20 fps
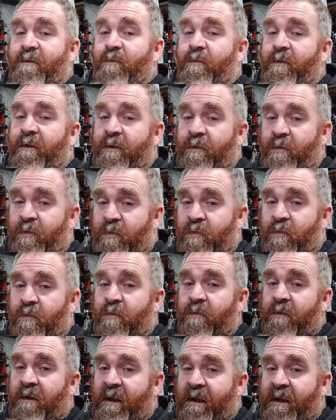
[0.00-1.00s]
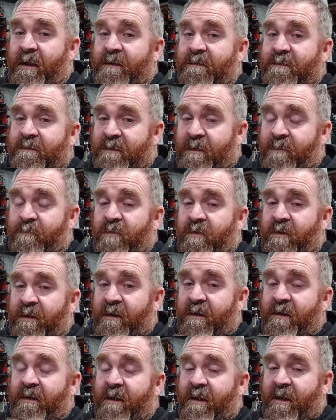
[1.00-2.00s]
We all need
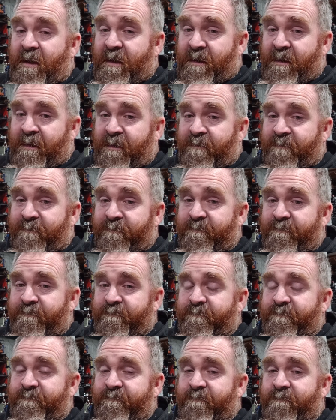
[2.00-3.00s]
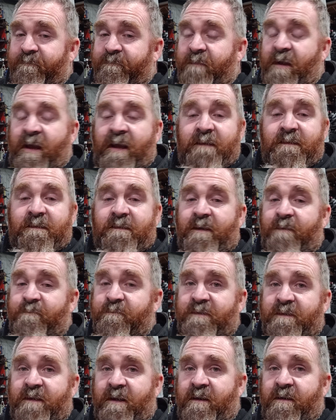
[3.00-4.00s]
somebody to care at some
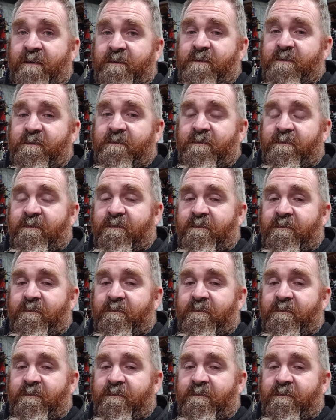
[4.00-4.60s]
stage.